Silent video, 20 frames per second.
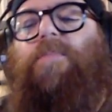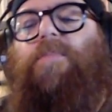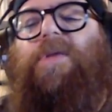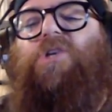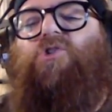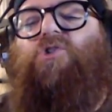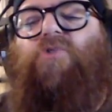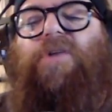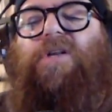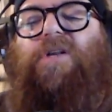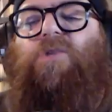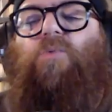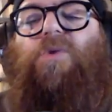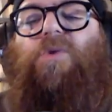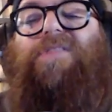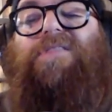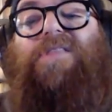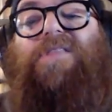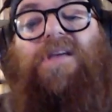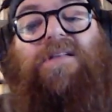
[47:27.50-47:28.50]
would be treated
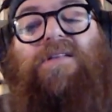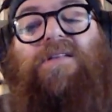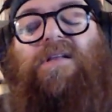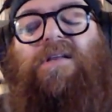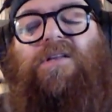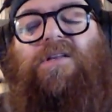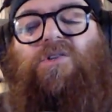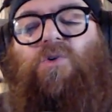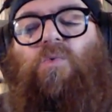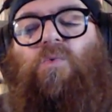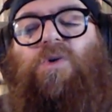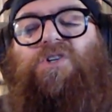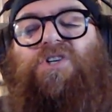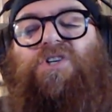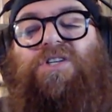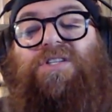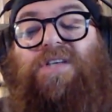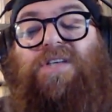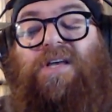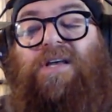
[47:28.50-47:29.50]
with dignity, to
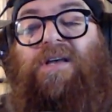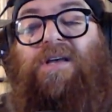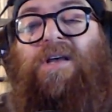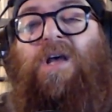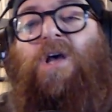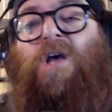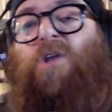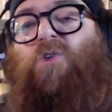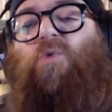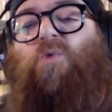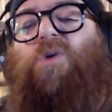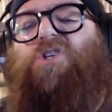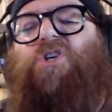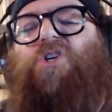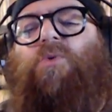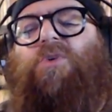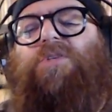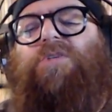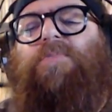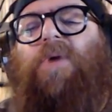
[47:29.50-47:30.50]
which
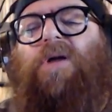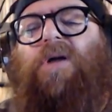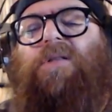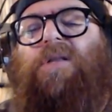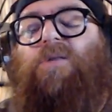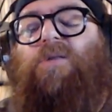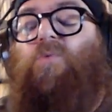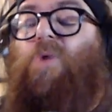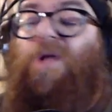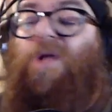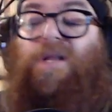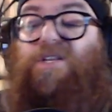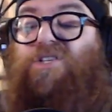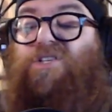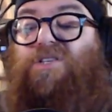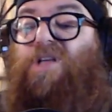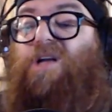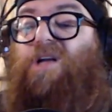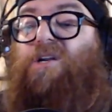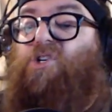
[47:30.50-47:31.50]
he responded, well,
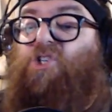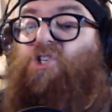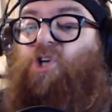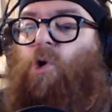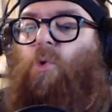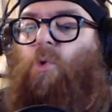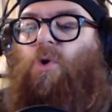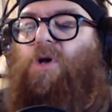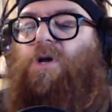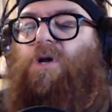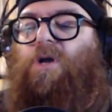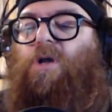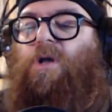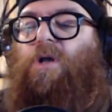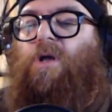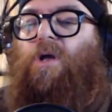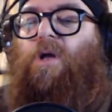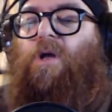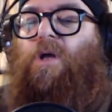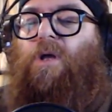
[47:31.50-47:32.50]
it's not a joke.
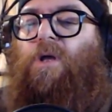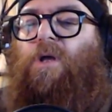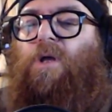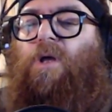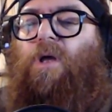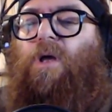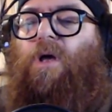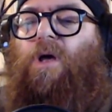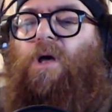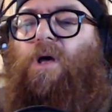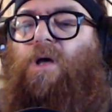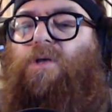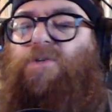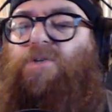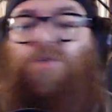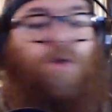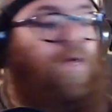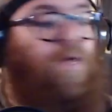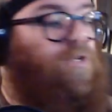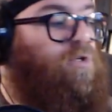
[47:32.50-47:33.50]

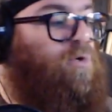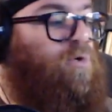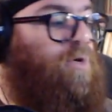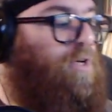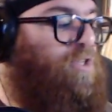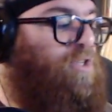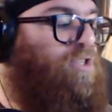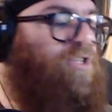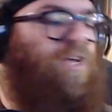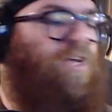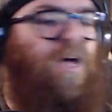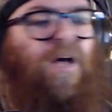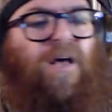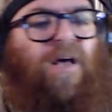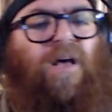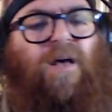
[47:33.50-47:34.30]
So as soon as,